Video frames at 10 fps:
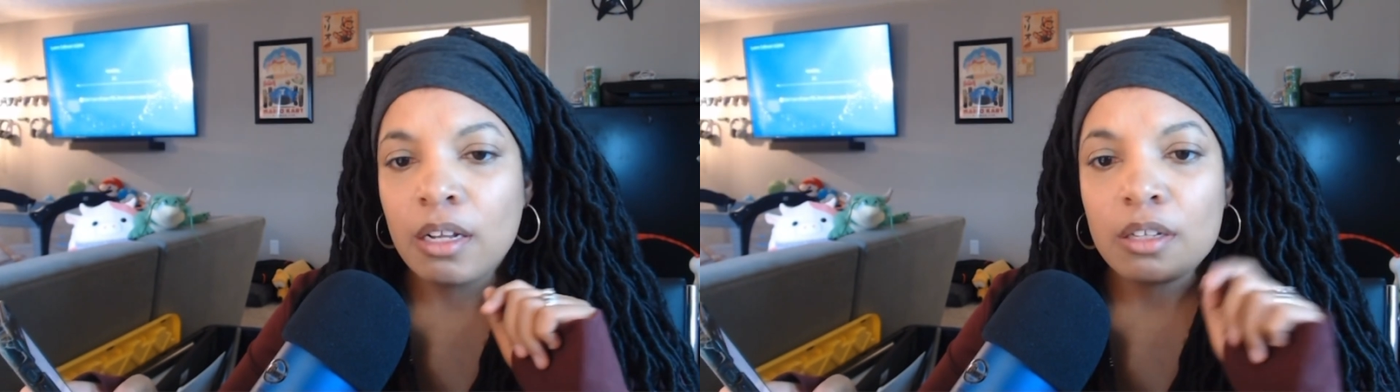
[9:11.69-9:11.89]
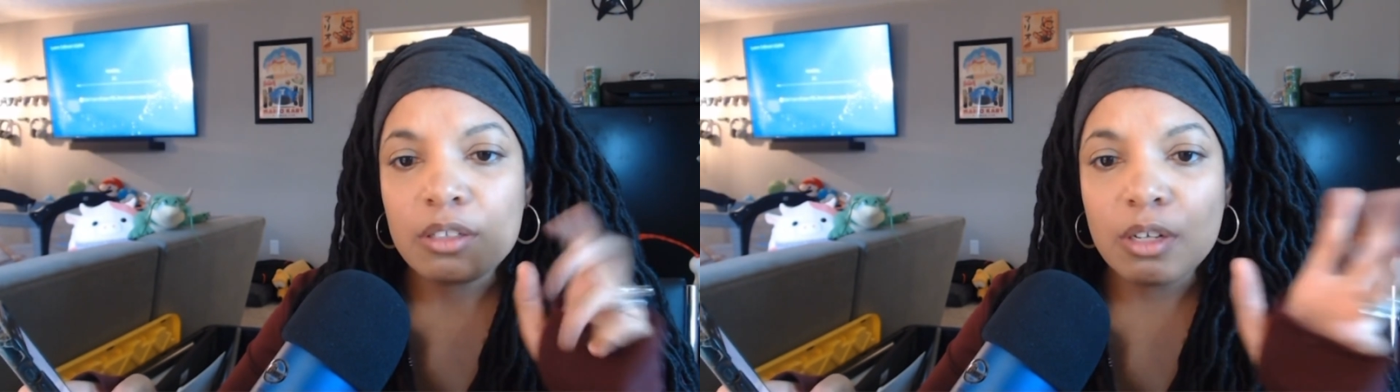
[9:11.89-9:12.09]

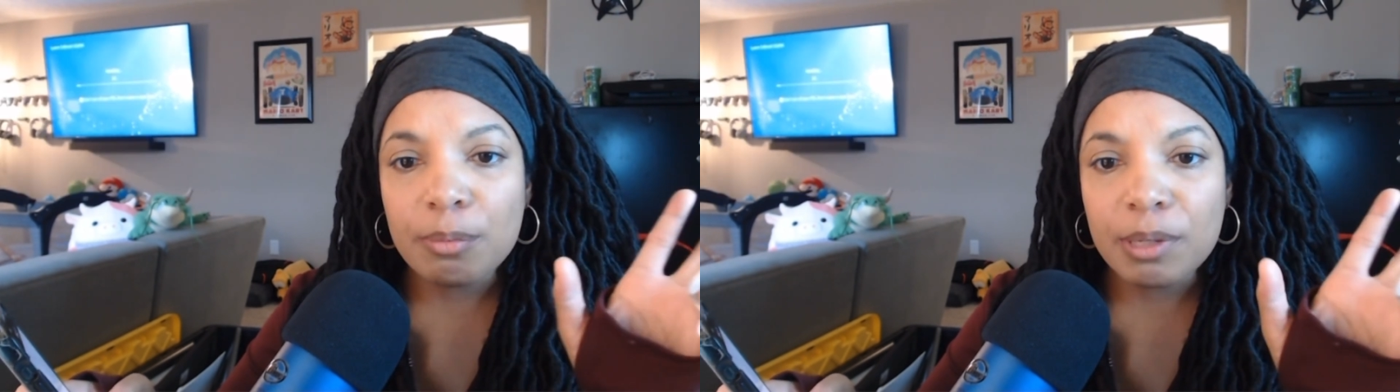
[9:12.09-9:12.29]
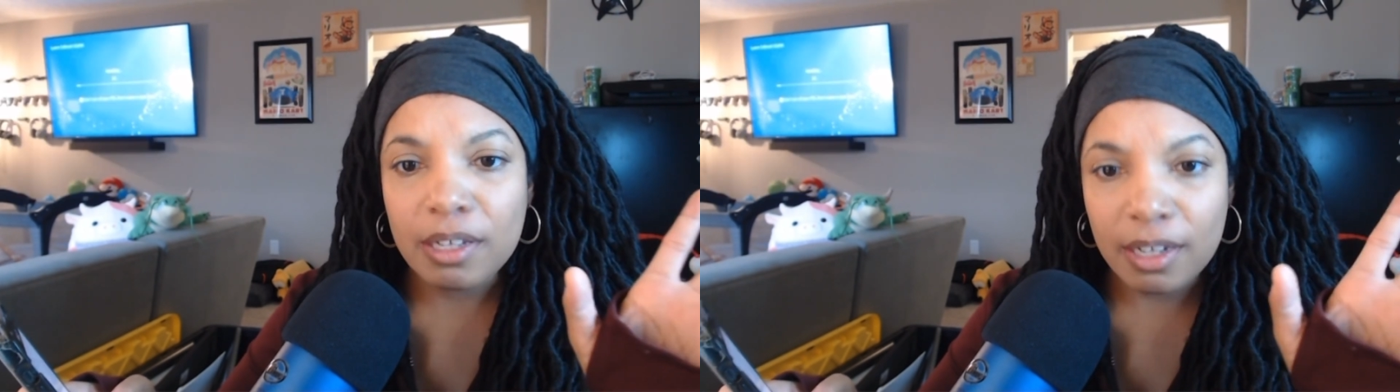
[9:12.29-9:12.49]
So
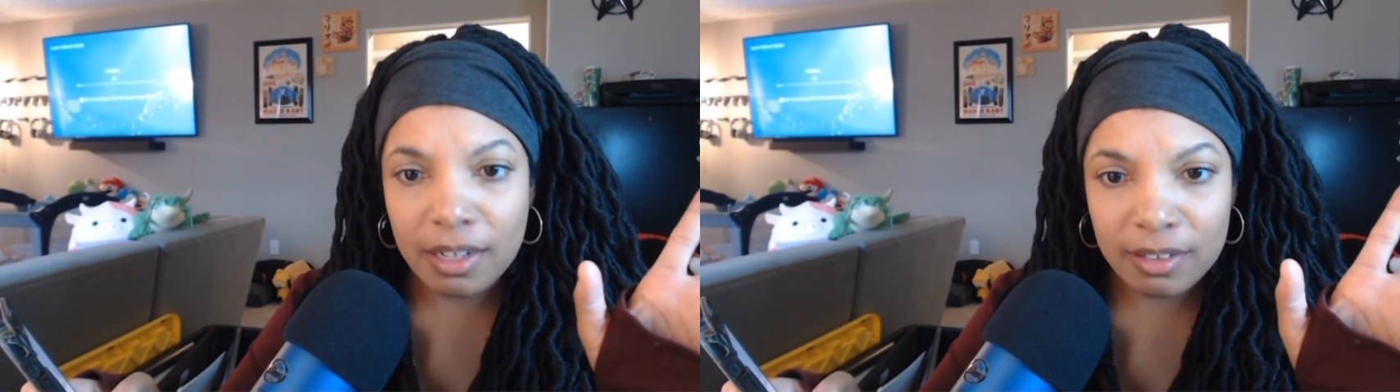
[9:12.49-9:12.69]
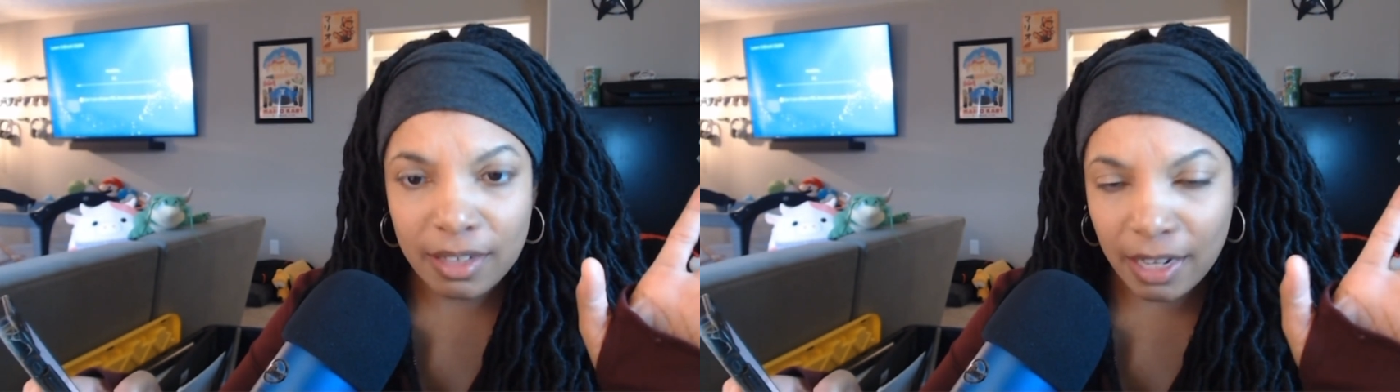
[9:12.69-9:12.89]

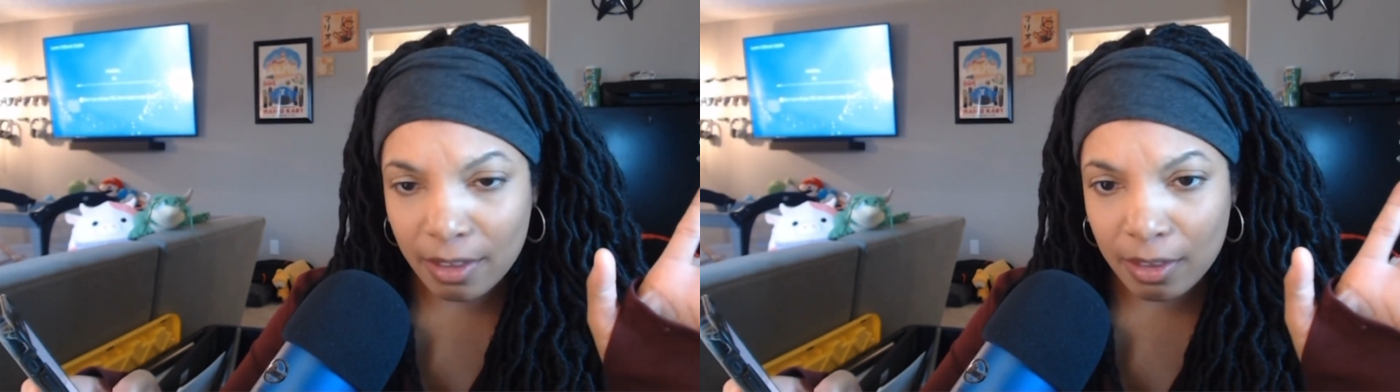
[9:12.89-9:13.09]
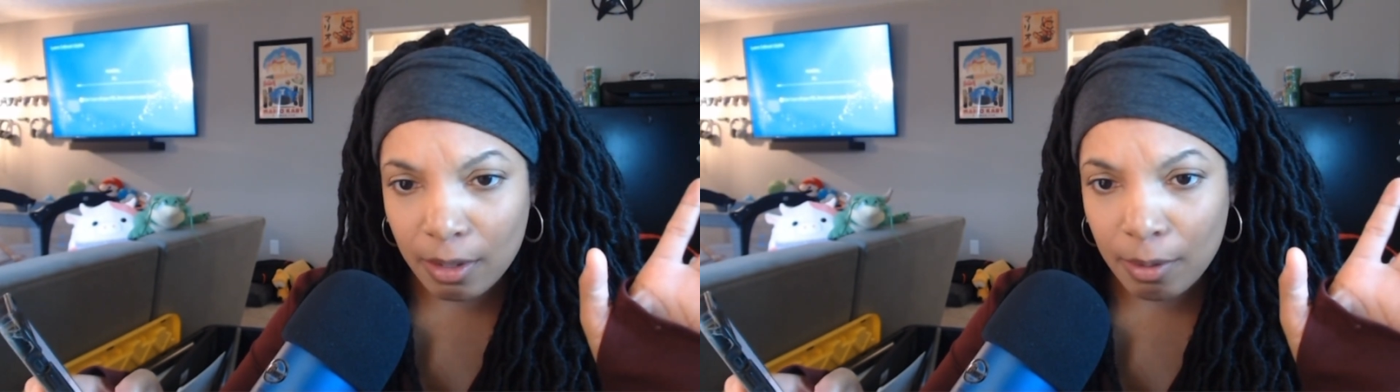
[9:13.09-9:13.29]
because
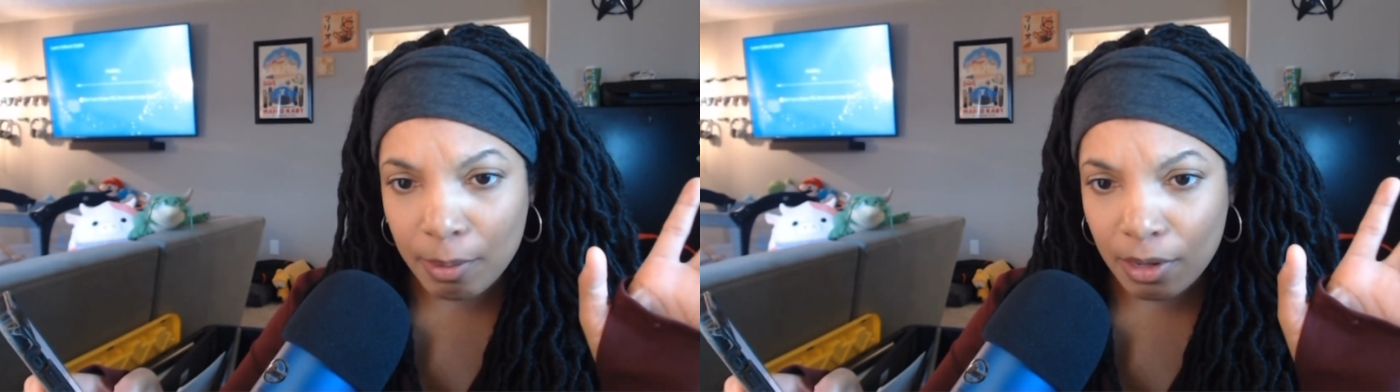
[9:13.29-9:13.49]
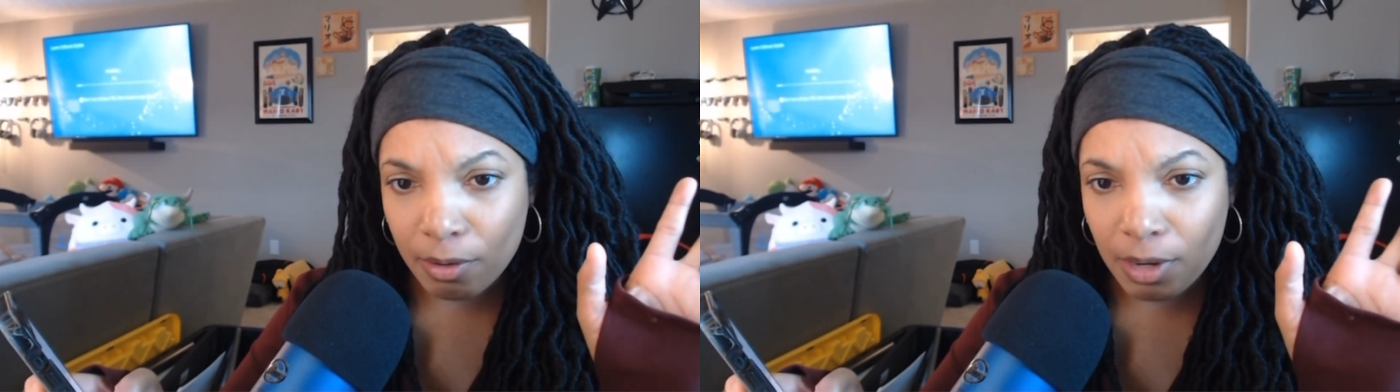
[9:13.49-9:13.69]
Anthem
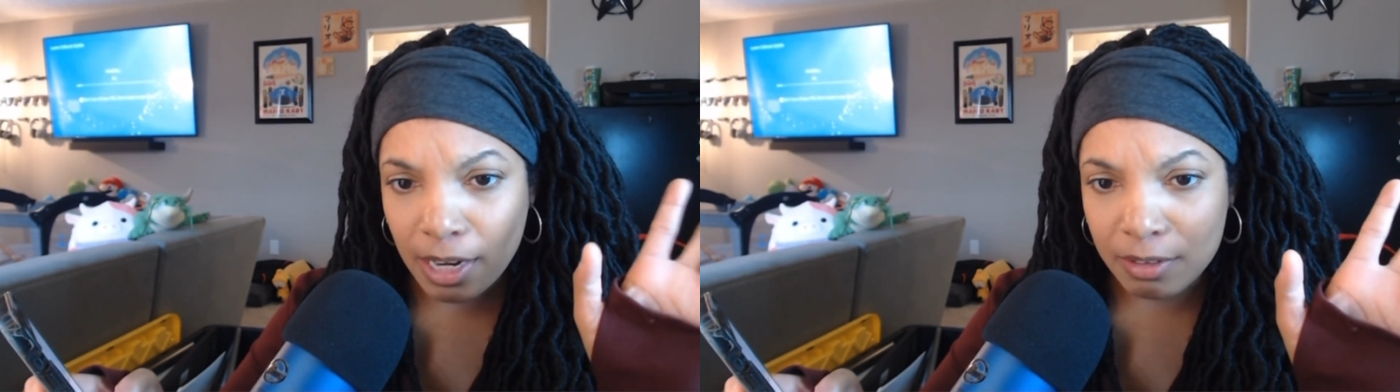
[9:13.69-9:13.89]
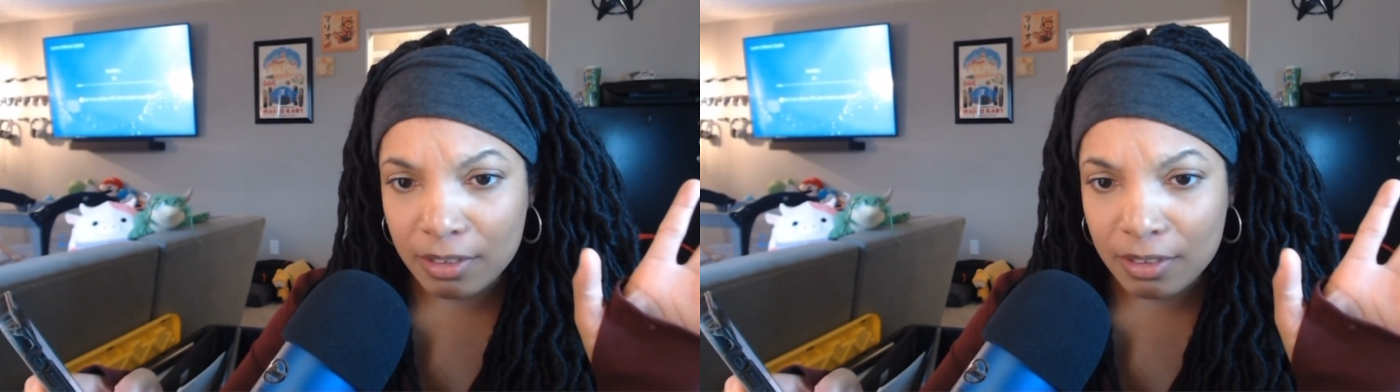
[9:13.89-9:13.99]
and Ohio